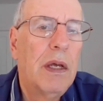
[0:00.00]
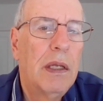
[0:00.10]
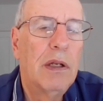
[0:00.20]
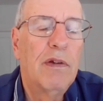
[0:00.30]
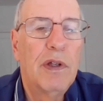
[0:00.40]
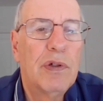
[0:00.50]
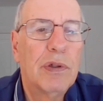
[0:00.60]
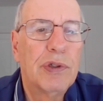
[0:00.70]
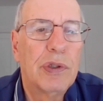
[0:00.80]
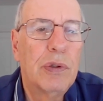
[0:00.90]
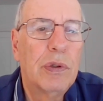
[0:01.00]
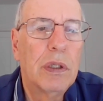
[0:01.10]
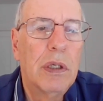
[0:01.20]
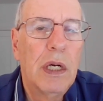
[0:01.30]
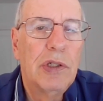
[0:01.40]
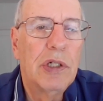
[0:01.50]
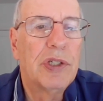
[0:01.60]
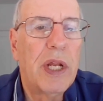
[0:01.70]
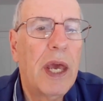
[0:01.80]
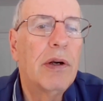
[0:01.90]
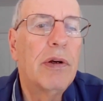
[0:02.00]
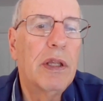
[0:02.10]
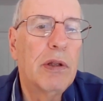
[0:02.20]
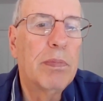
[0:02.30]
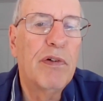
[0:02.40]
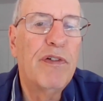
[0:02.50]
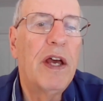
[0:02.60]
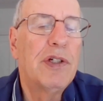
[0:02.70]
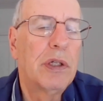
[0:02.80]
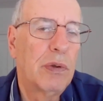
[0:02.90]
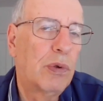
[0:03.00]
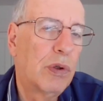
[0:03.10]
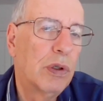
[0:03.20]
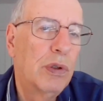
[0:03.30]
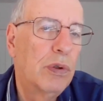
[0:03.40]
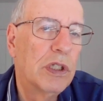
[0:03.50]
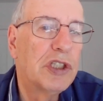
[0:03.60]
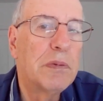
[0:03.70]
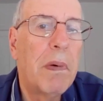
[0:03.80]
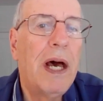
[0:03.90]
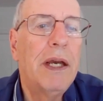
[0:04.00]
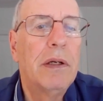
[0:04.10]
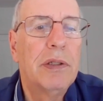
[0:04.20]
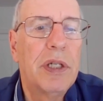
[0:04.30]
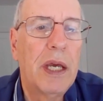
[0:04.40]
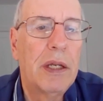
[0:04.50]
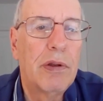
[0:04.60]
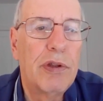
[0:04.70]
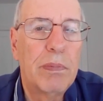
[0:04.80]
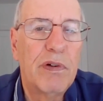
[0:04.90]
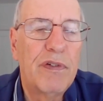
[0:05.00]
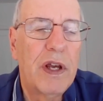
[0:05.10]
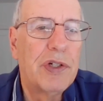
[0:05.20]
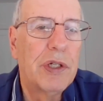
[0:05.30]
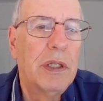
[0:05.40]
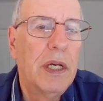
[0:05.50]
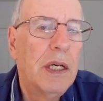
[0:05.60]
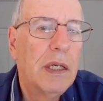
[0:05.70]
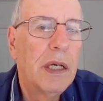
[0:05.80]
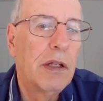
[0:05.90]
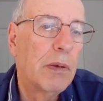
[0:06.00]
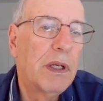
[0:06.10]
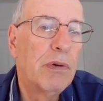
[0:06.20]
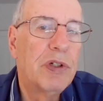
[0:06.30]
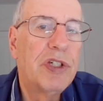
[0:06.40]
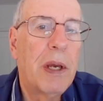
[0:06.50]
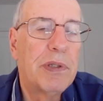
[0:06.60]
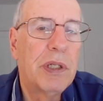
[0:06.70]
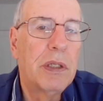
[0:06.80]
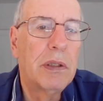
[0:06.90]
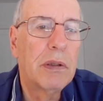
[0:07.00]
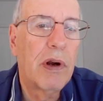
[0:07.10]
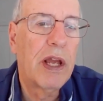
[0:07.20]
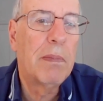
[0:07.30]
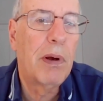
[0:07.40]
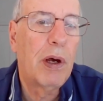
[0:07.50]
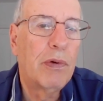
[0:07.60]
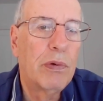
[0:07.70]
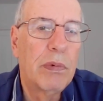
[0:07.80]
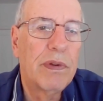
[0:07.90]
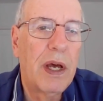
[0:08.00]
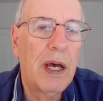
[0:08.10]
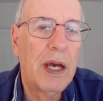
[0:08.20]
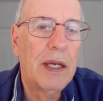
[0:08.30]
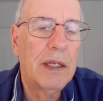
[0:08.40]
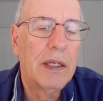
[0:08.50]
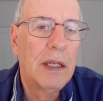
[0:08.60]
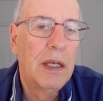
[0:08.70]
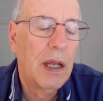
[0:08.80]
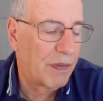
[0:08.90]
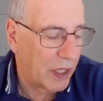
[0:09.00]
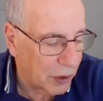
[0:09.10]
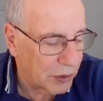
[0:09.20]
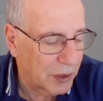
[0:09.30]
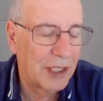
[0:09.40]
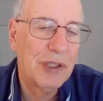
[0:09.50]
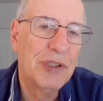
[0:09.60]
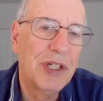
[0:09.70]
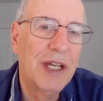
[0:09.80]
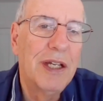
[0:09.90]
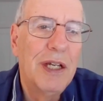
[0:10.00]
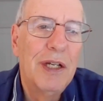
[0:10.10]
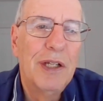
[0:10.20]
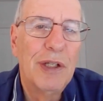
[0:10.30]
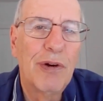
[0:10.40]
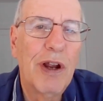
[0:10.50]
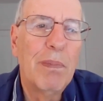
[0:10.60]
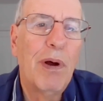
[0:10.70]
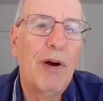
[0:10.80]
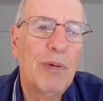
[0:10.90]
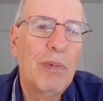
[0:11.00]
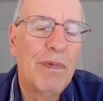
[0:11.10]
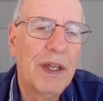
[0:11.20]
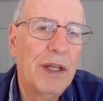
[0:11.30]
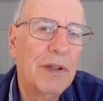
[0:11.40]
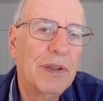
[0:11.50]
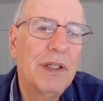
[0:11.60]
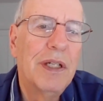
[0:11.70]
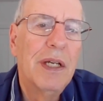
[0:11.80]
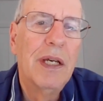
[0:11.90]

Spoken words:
individuals who are just entering the profession or who aspire to enter the profession. And there'll be a reception in the Grand Ballroom of the Hyatt. Of the Hilton, I should say, the Grand Ballroom of the Hilton,